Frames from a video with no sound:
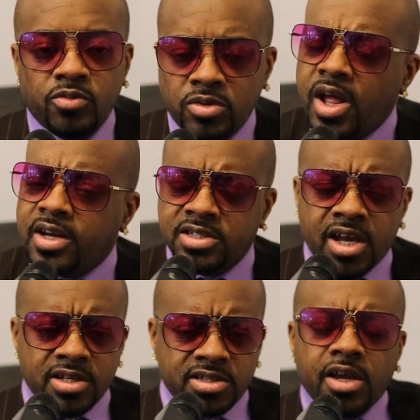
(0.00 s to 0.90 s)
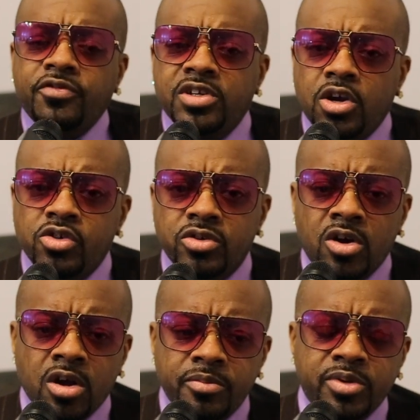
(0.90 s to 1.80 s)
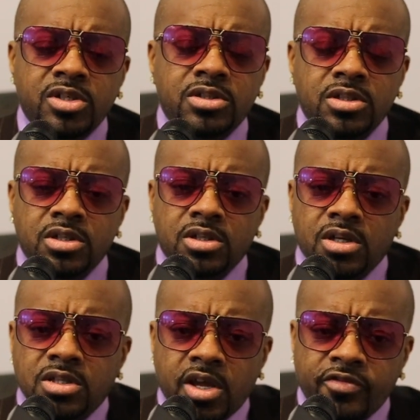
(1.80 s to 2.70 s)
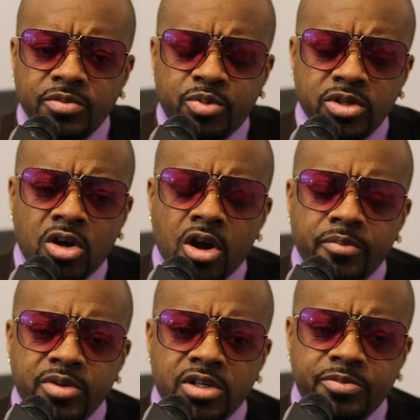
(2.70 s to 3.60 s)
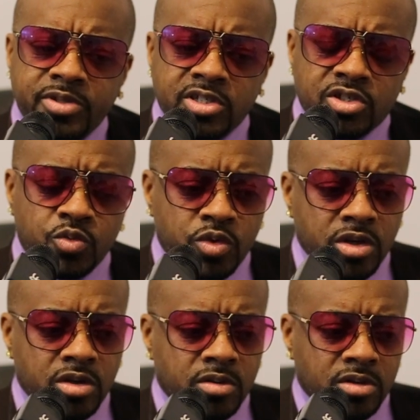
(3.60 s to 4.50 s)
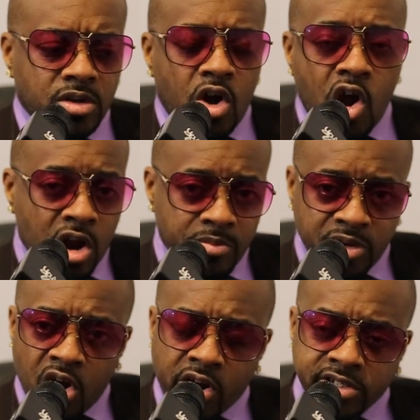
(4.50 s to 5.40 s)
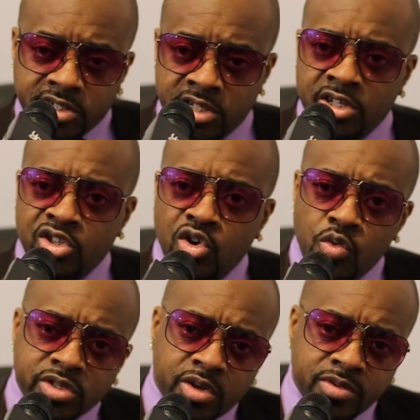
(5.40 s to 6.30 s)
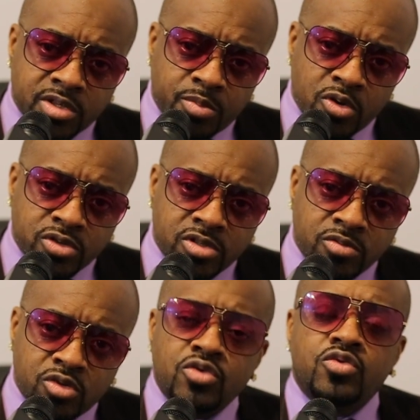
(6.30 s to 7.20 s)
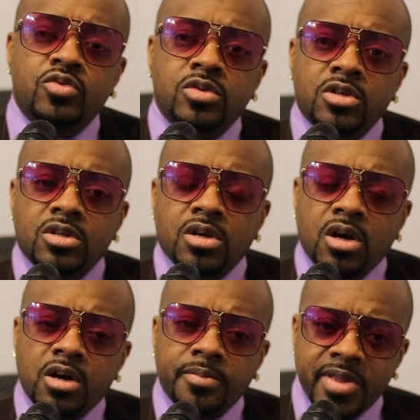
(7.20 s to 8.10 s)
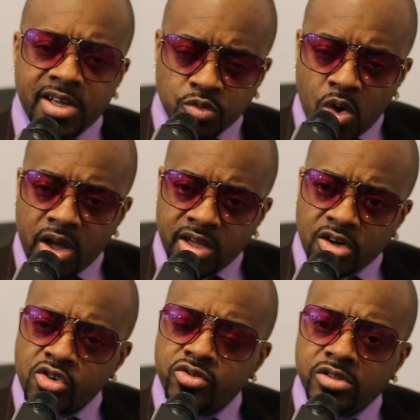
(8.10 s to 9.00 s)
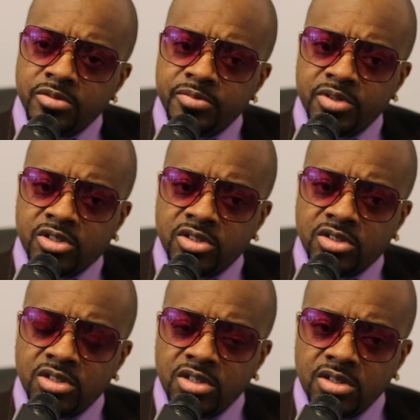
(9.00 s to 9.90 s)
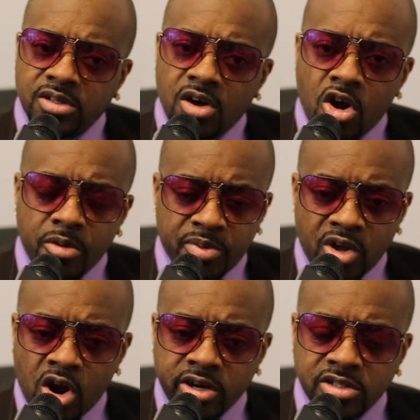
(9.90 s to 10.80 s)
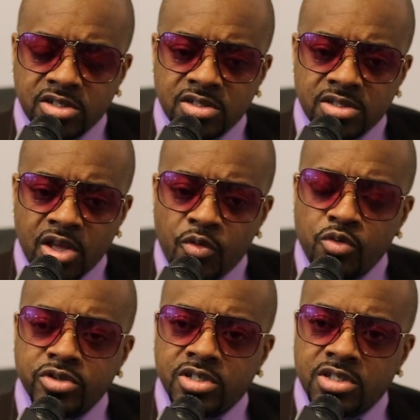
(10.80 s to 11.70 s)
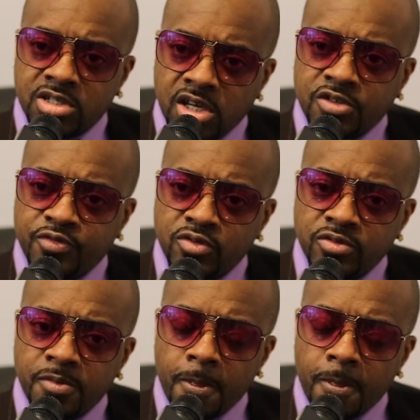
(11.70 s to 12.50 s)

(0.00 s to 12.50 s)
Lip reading: Without a doubt, it definitely hurt R&B. It definitely put R&B in a position where R&B artists didn't know what they were supposed to do. That's why it hurt them, because R&B artists that were successful,